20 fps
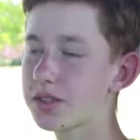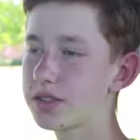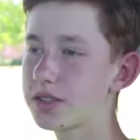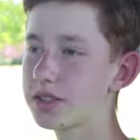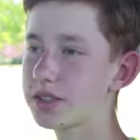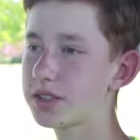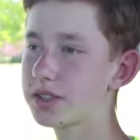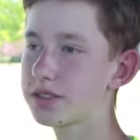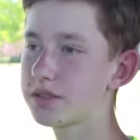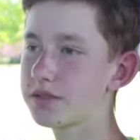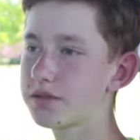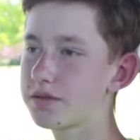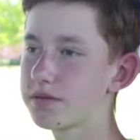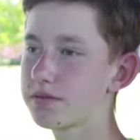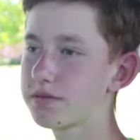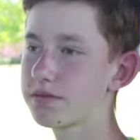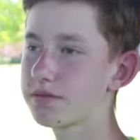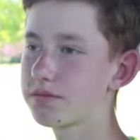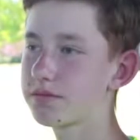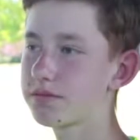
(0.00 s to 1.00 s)
like
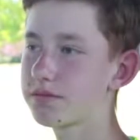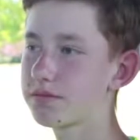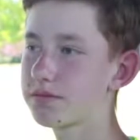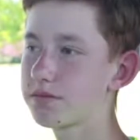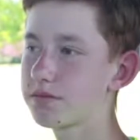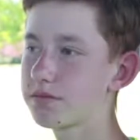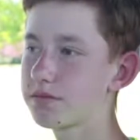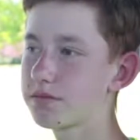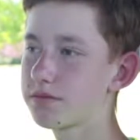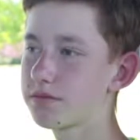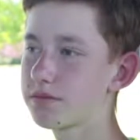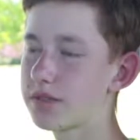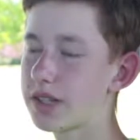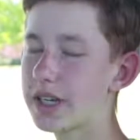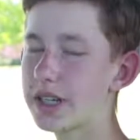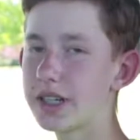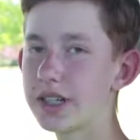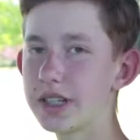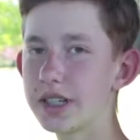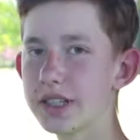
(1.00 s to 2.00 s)

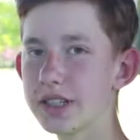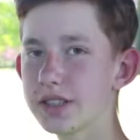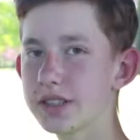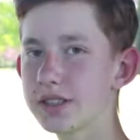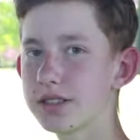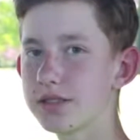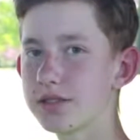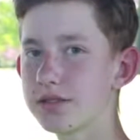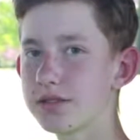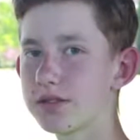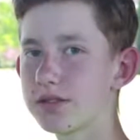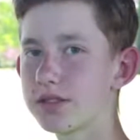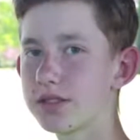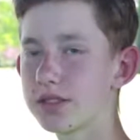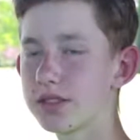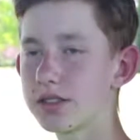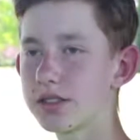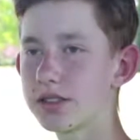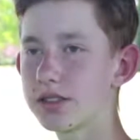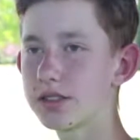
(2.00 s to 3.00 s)
editing.
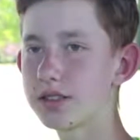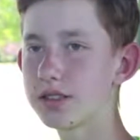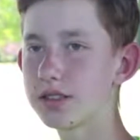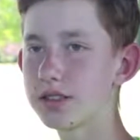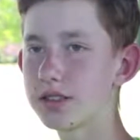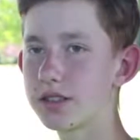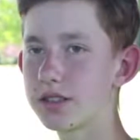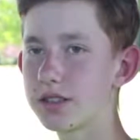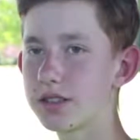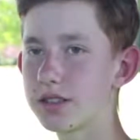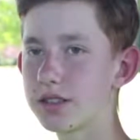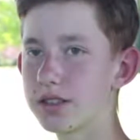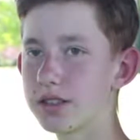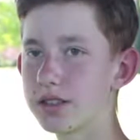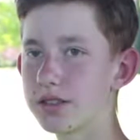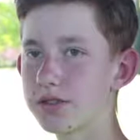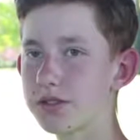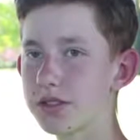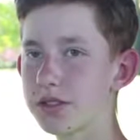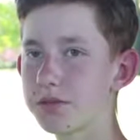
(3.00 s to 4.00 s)

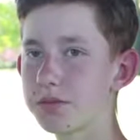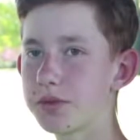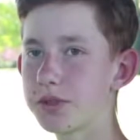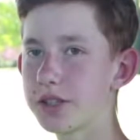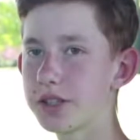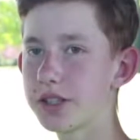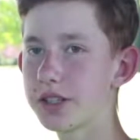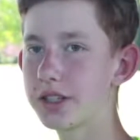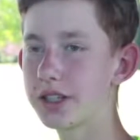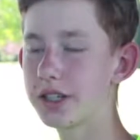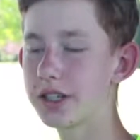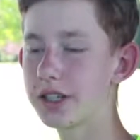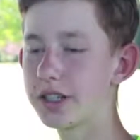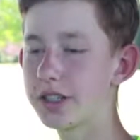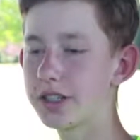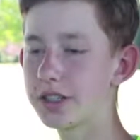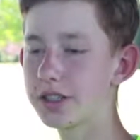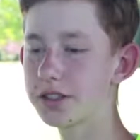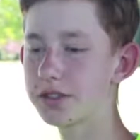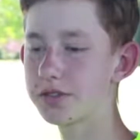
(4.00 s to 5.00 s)
I've gotten pretty good at
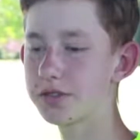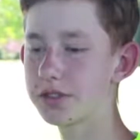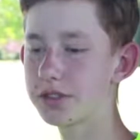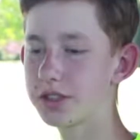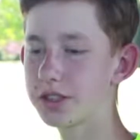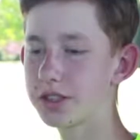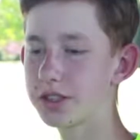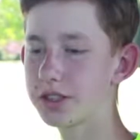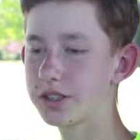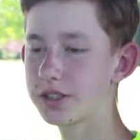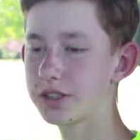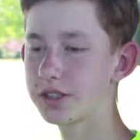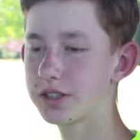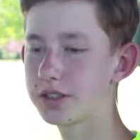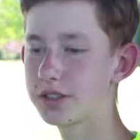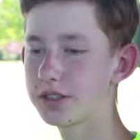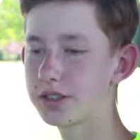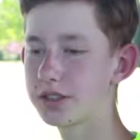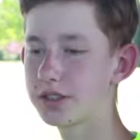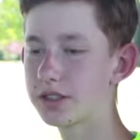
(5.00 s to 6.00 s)
editing over the year,
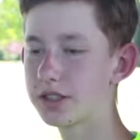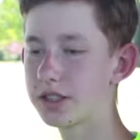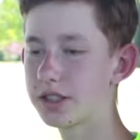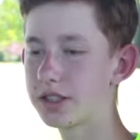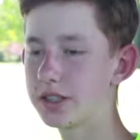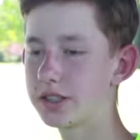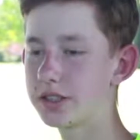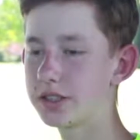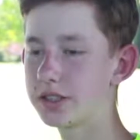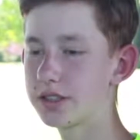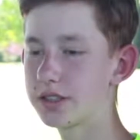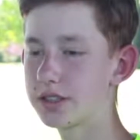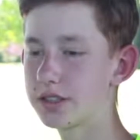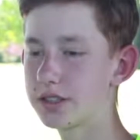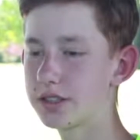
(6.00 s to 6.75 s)
and